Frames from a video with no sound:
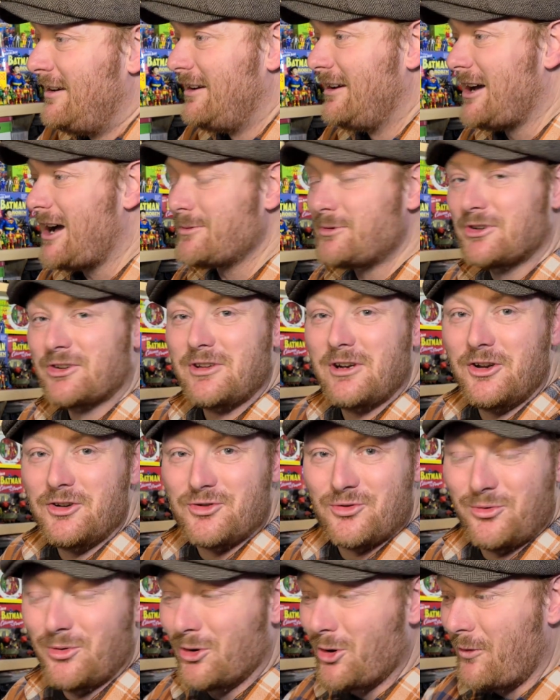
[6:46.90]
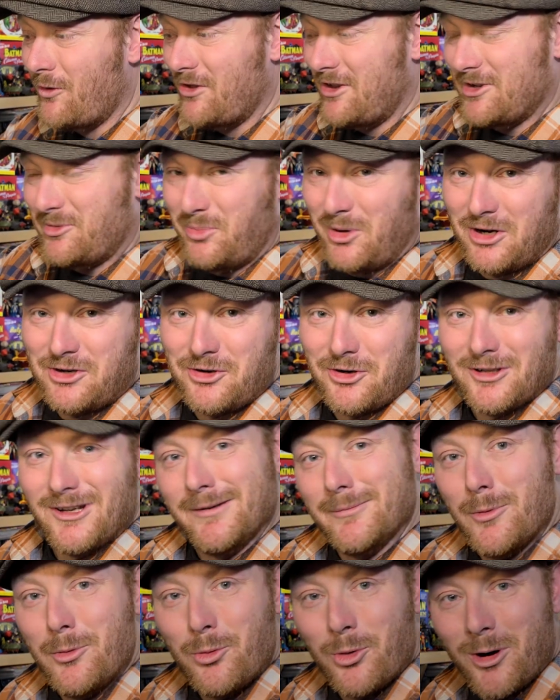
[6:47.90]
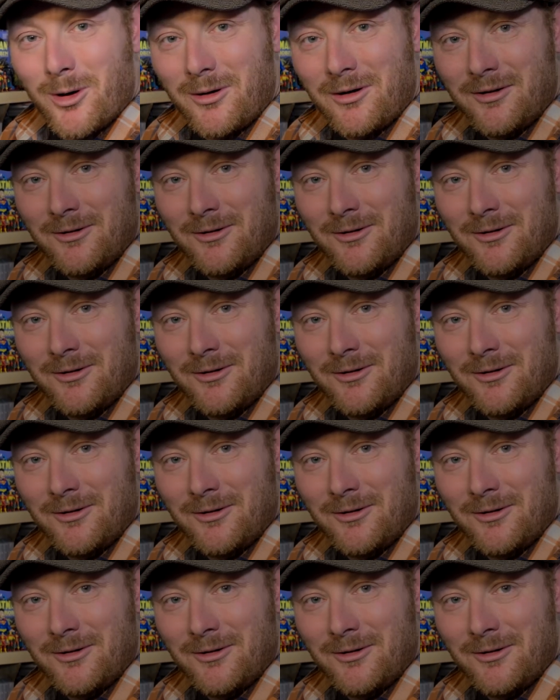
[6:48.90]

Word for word: I'm just gonna drool over this picture a little bit more.